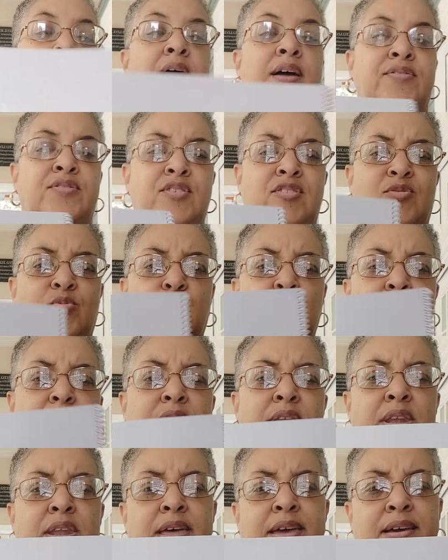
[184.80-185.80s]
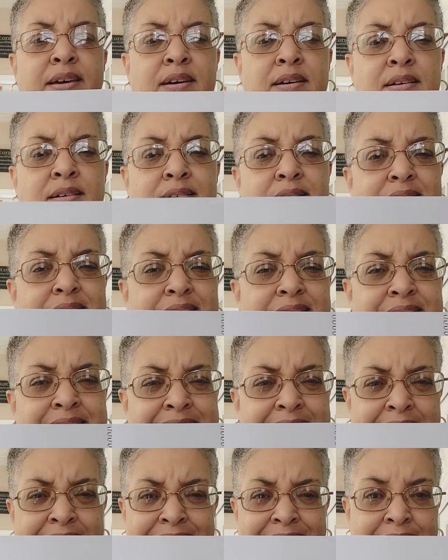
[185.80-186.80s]
got this one in like a
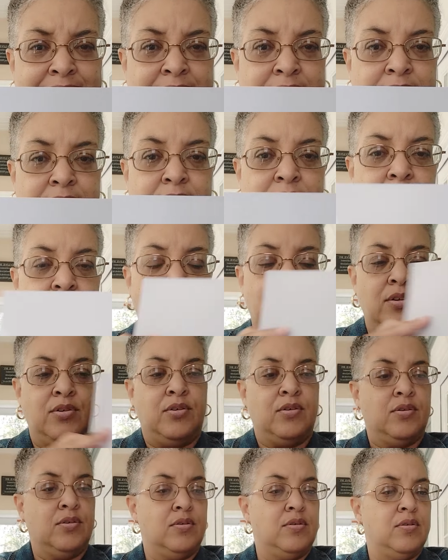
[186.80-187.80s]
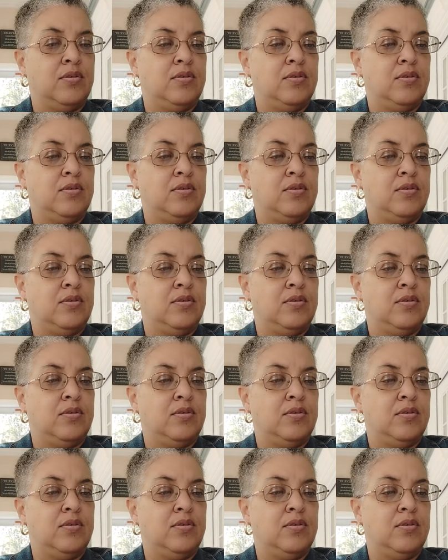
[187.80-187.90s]
lilac color.